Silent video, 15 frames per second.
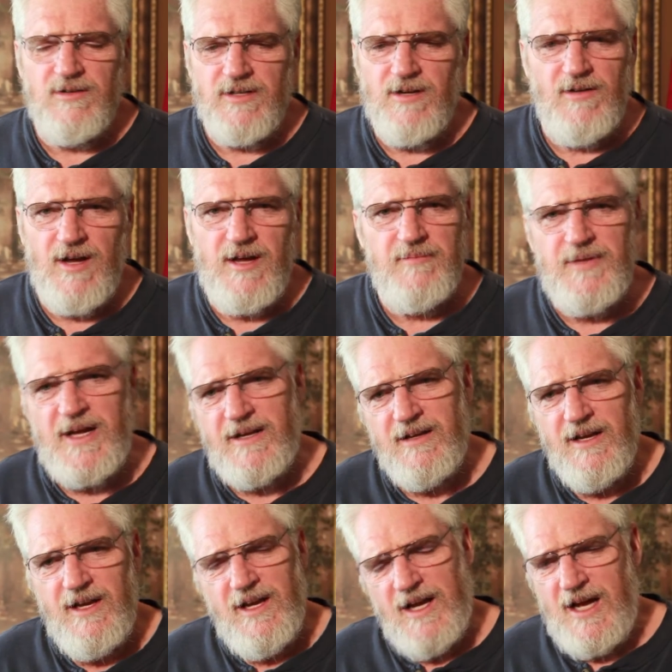I'm
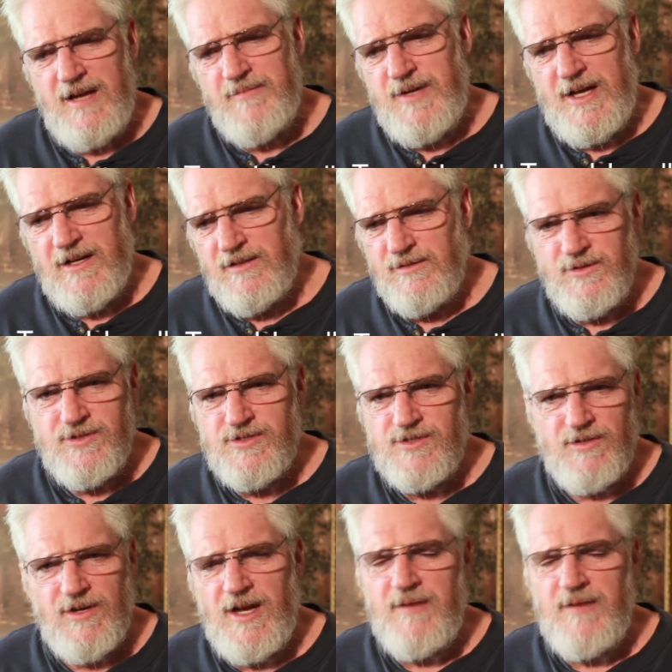not a loser,